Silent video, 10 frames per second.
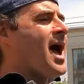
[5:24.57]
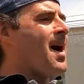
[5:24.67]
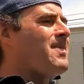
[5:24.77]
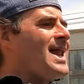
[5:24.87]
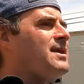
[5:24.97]

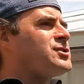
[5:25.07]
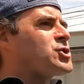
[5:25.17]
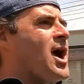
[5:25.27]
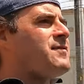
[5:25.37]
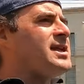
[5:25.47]
I'm not even
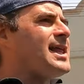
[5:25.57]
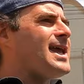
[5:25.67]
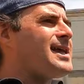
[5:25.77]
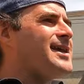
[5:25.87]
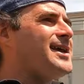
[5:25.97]
driving
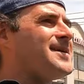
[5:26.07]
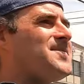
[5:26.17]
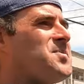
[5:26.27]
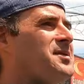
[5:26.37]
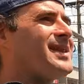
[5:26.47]
illegally.
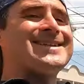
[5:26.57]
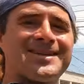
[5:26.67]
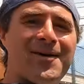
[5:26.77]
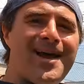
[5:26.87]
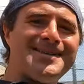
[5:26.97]
That's
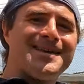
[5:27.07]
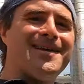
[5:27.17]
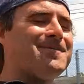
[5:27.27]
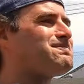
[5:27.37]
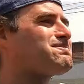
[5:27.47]
crazy.